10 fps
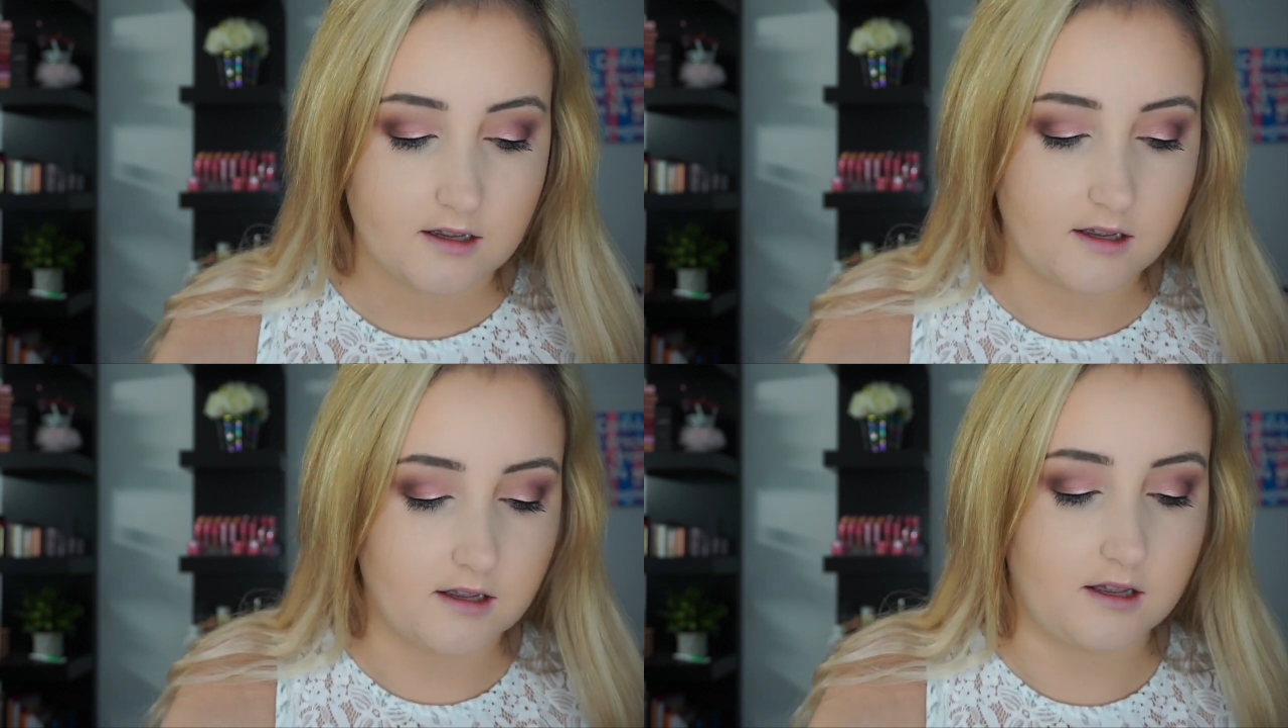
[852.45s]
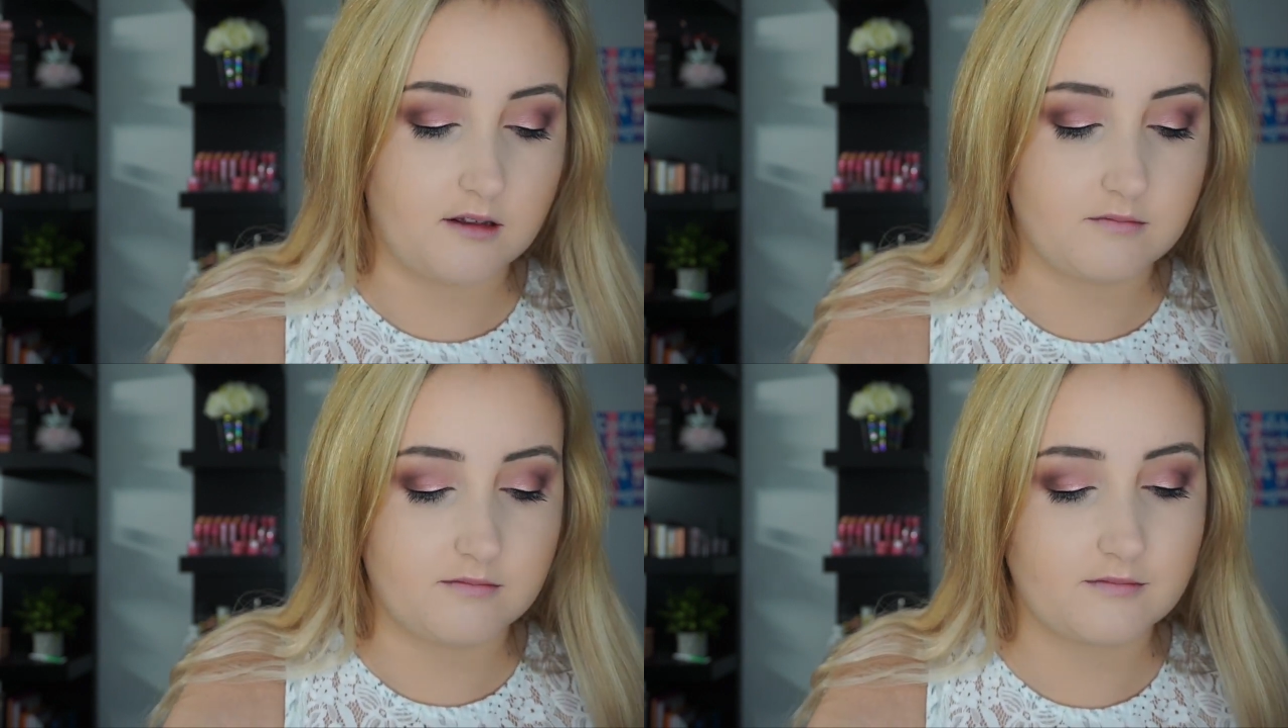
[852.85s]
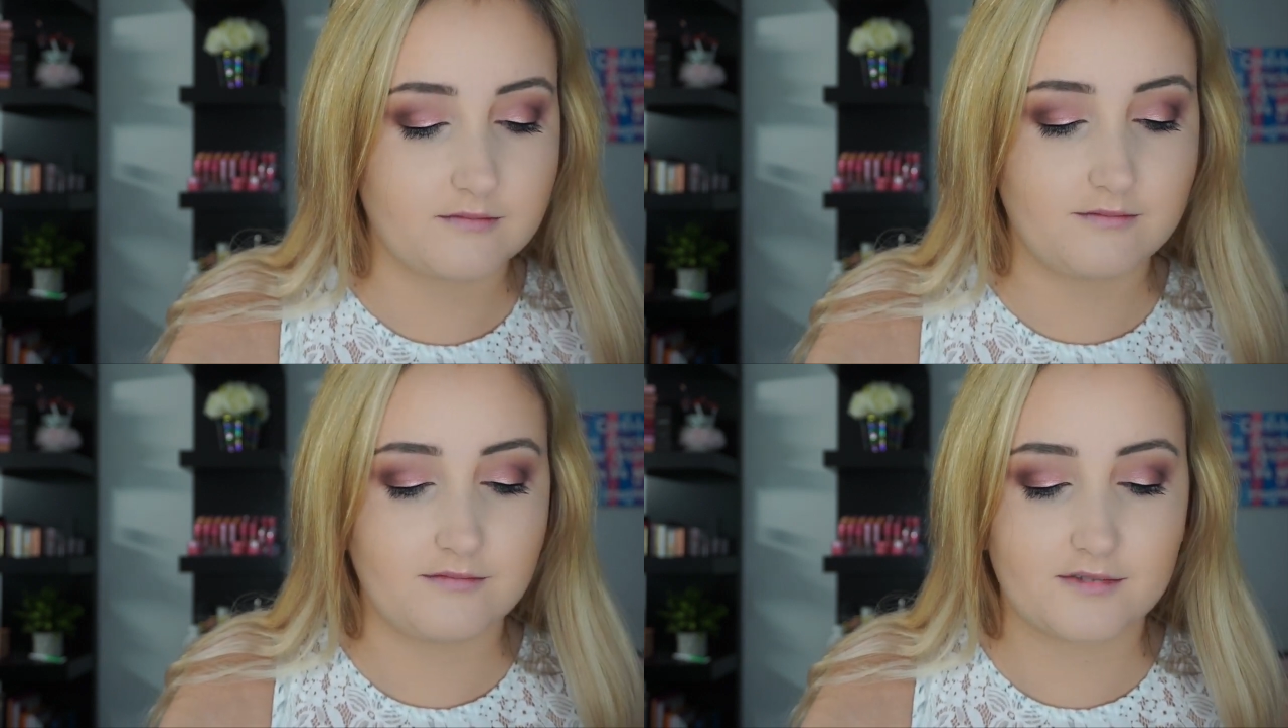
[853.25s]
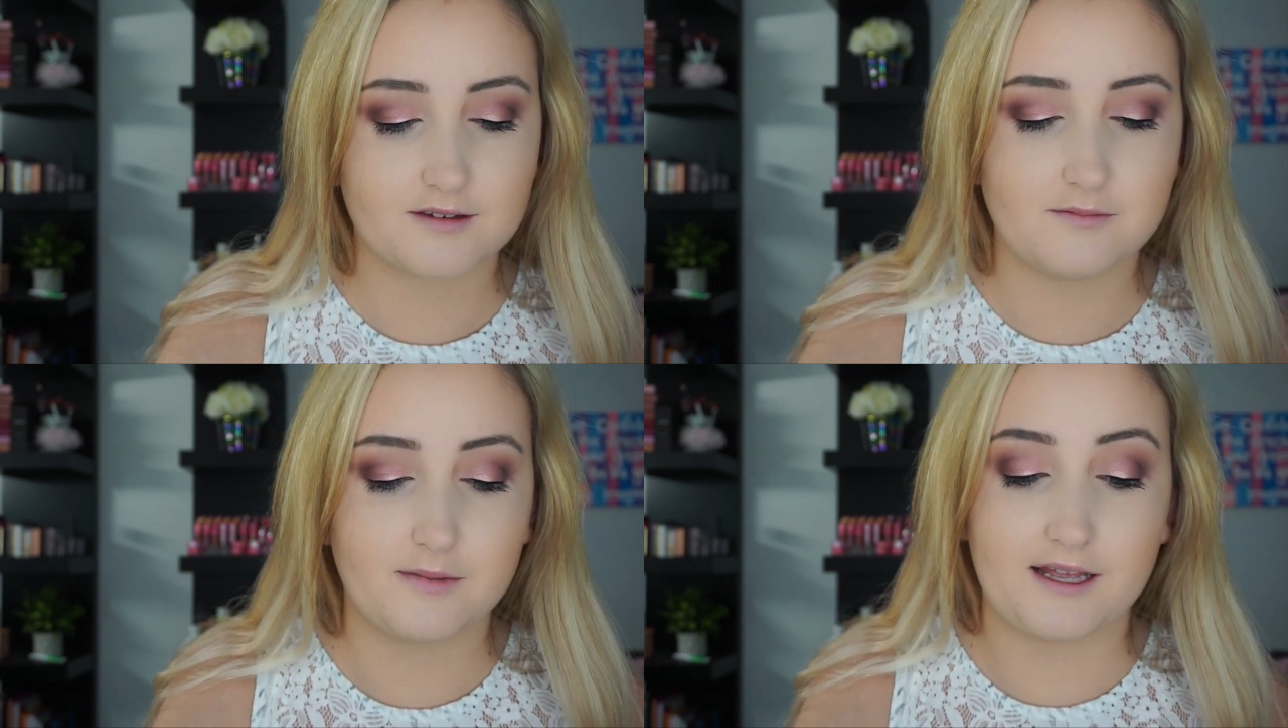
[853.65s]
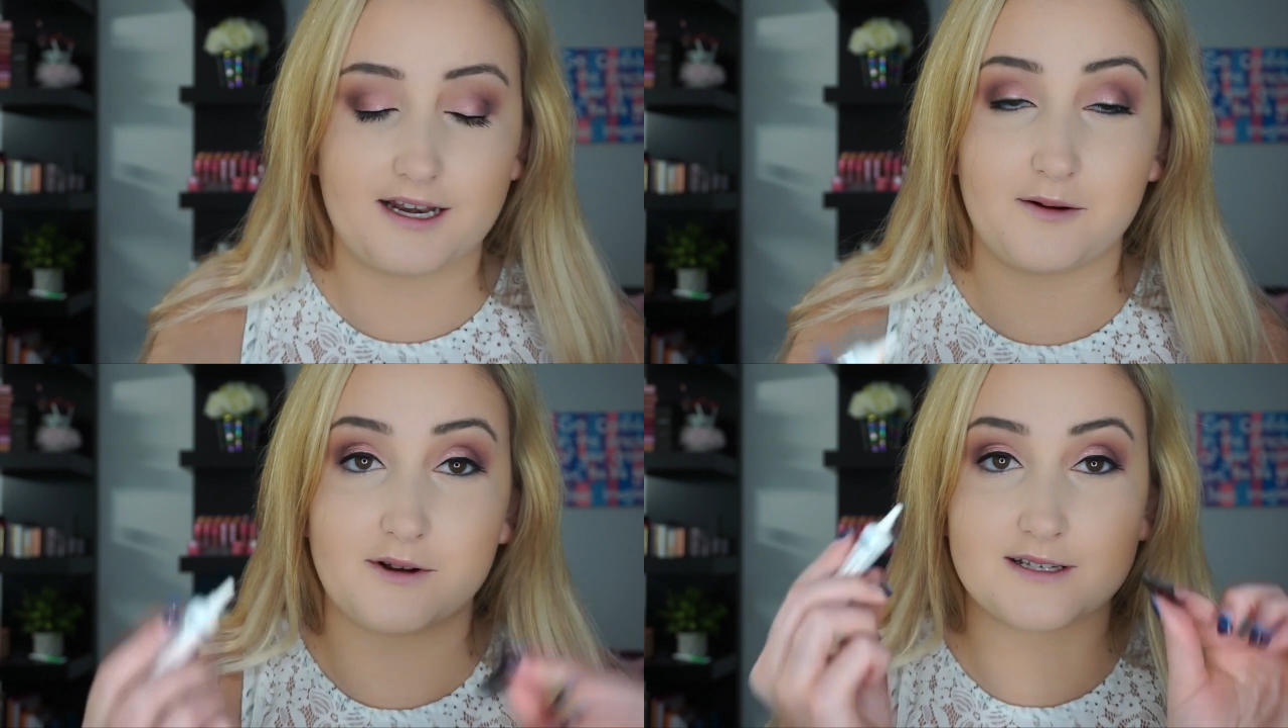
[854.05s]
But
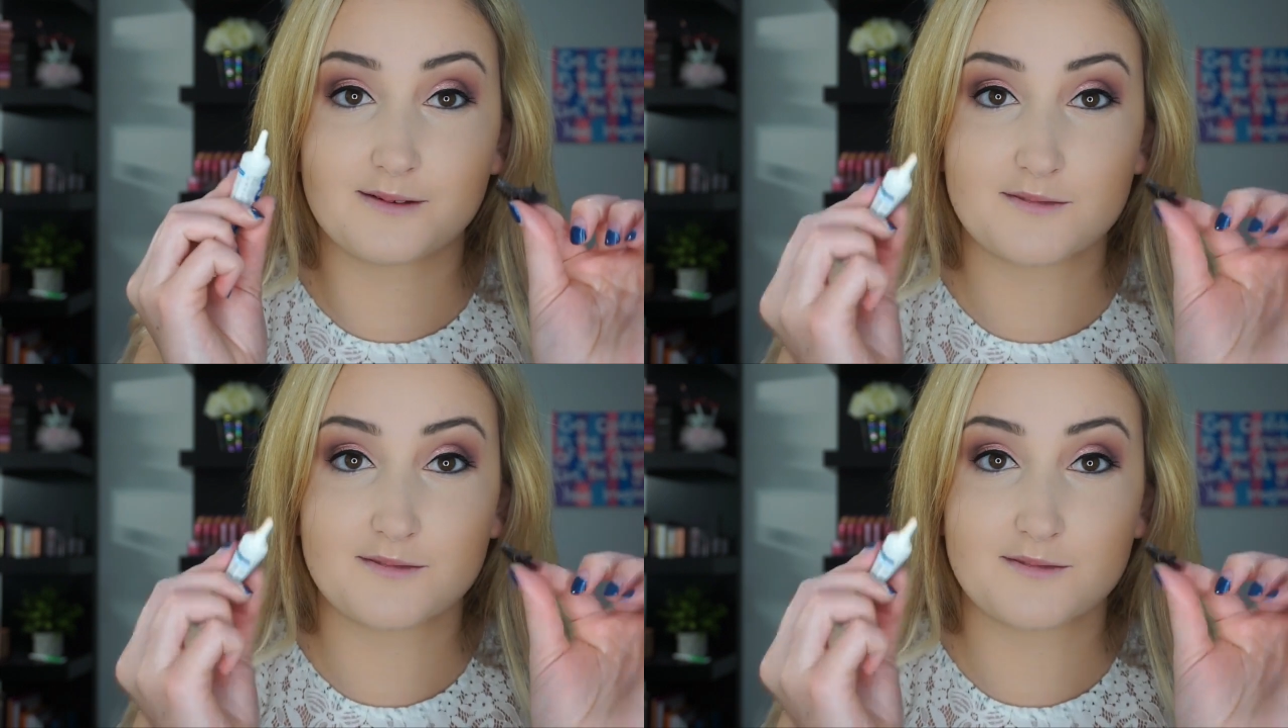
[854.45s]
anyways,